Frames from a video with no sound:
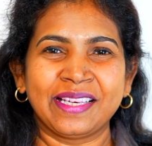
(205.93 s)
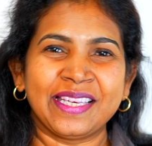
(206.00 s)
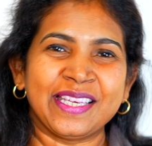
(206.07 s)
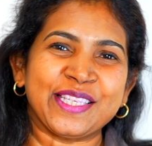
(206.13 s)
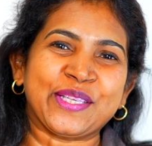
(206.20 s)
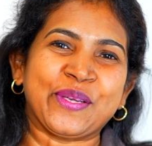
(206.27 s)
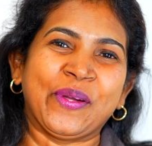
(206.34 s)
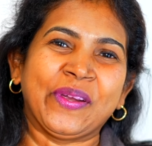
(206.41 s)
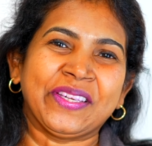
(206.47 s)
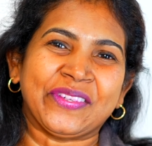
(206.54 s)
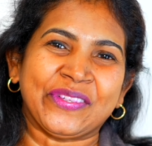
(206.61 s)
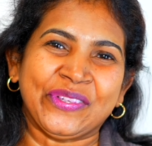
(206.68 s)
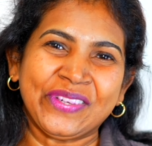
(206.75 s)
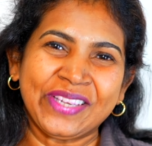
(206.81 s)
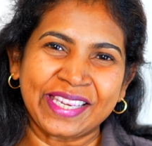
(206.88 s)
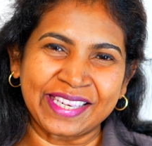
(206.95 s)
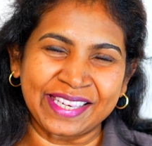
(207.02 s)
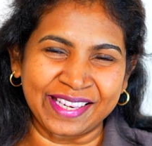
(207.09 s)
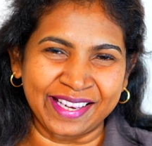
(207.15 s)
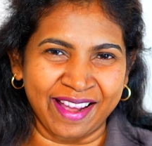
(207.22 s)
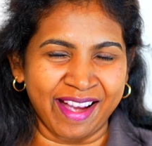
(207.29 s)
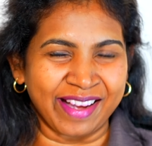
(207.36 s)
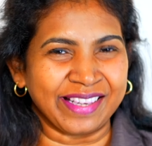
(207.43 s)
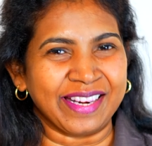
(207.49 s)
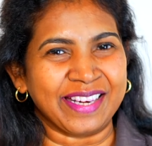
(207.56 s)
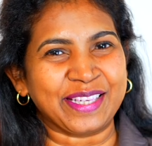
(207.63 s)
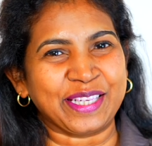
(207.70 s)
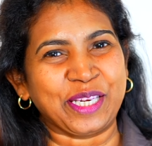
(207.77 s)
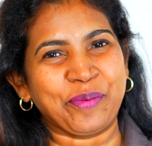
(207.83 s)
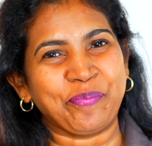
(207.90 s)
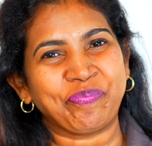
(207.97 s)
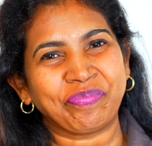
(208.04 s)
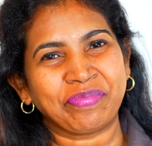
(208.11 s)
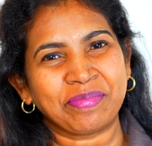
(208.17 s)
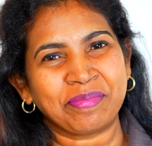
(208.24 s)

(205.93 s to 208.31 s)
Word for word: is going to inaugurate him.